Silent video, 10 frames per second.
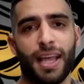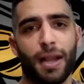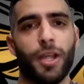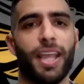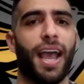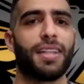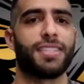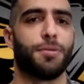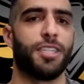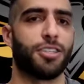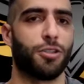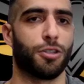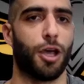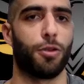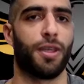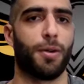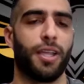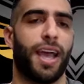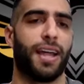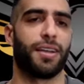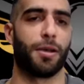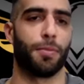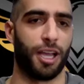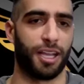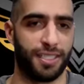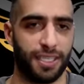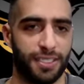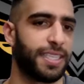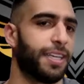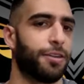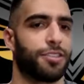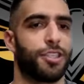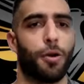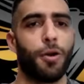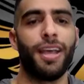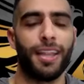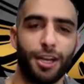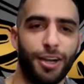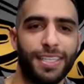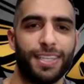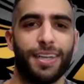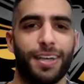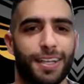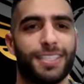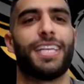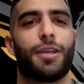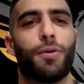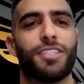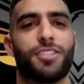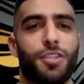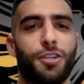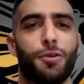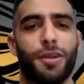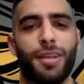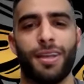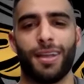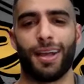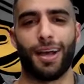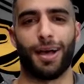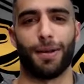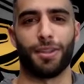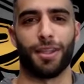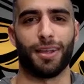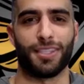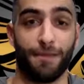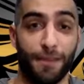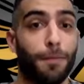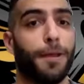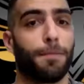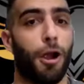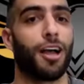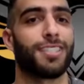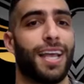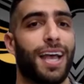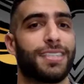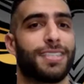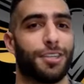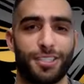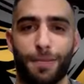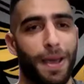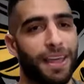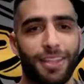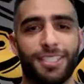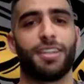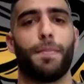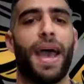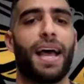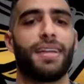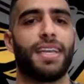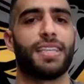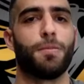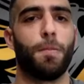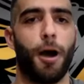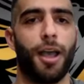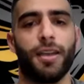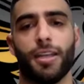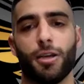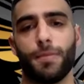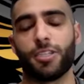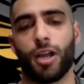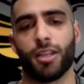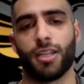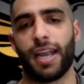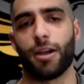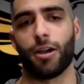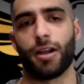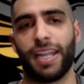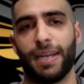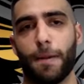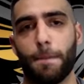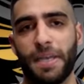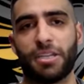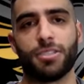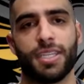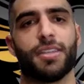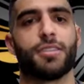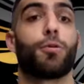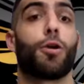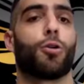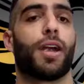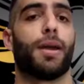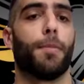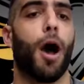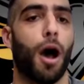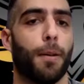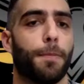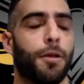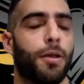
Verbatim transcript: then we add some additional load, then we add complexity and skill. So there is a, a sequence to um, the development process. There is a method to the madness, but it'll be trial and error in building this program up.